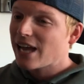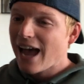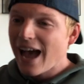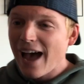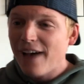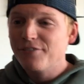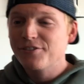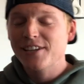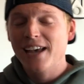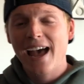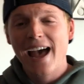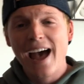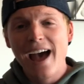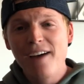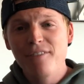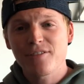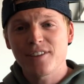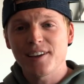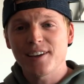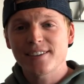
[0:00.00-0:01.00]
have to
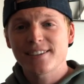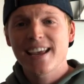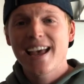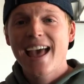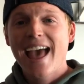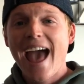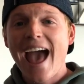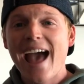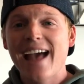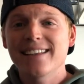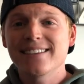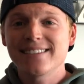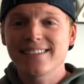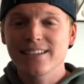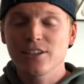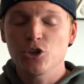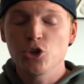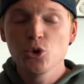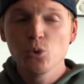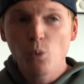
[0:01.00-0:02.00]
have this, as
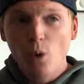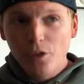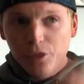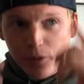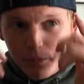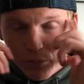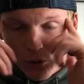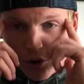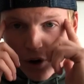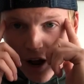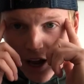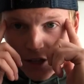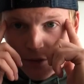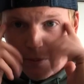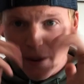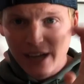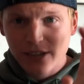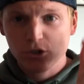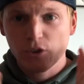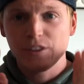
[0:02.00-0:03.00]
you want the
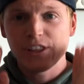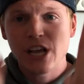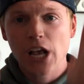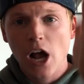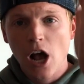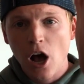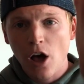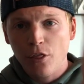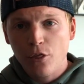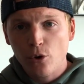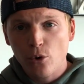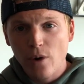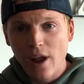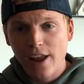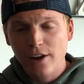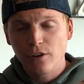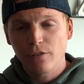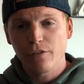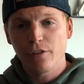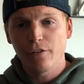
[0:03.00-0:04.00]
prospect on the other
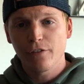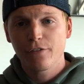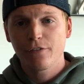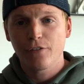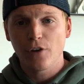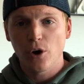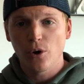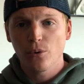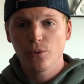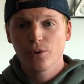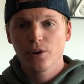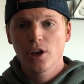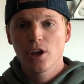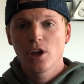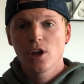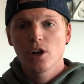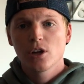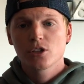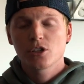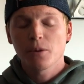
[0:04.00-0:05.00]
end of the phone
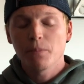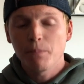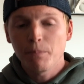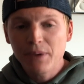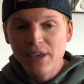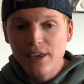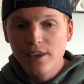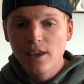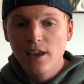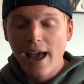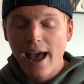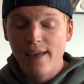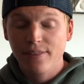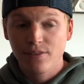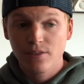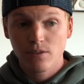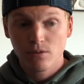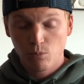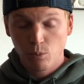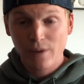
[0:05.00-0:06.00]
to be
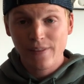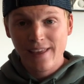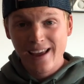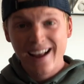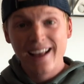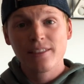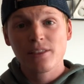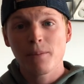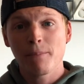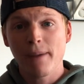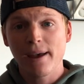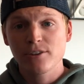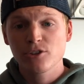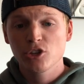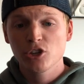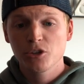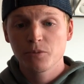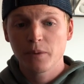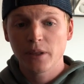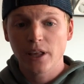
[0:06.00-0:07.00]
when they get the
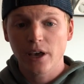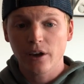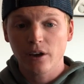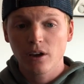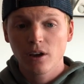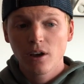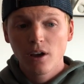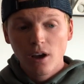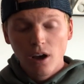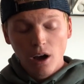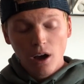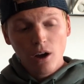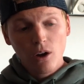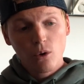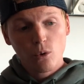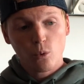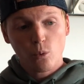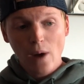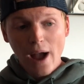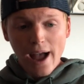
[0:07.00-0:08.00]
message, be like,
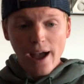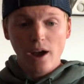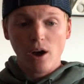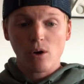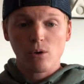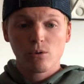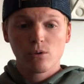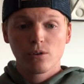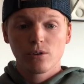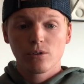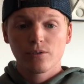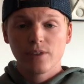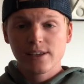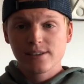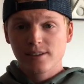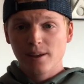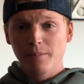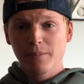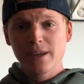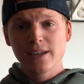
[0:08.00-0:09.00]
oh, wow, they
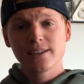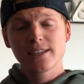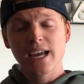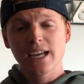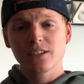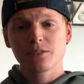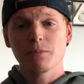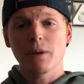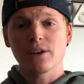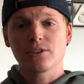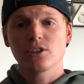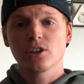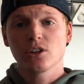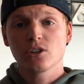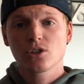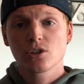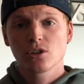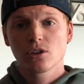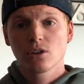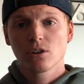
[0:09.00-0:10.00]
sent me a text
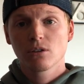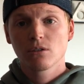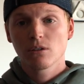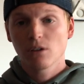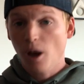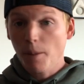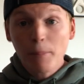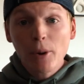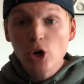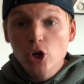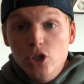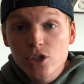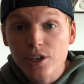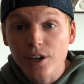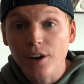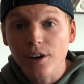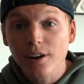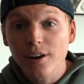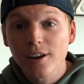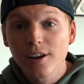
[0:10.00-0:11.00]
message, a person,
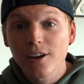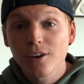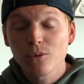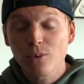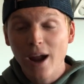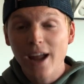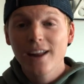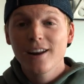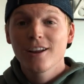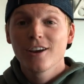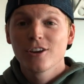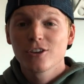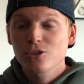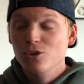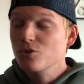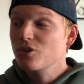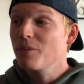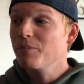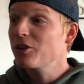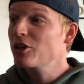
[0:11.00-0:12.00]
right? So
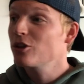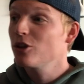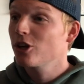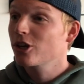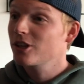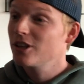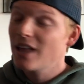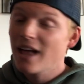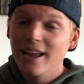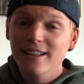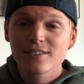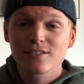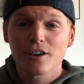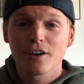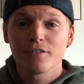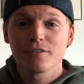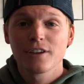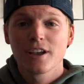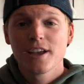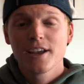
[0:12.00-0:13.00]
something along the lines
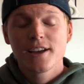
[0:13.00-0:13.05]
of,